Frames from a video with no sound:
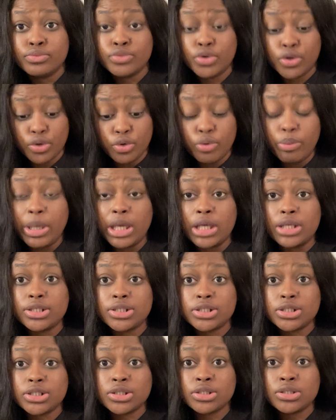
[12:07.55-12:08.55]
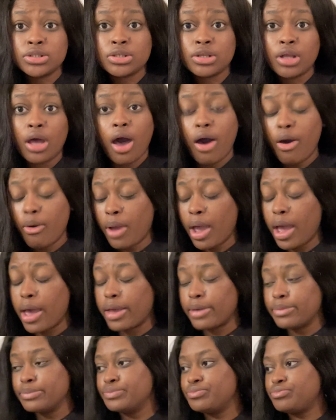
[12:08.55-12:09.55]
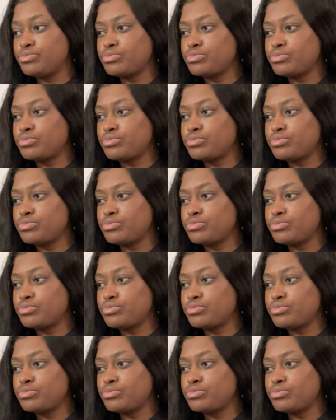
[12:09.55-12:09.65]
Who, bitch? Okay.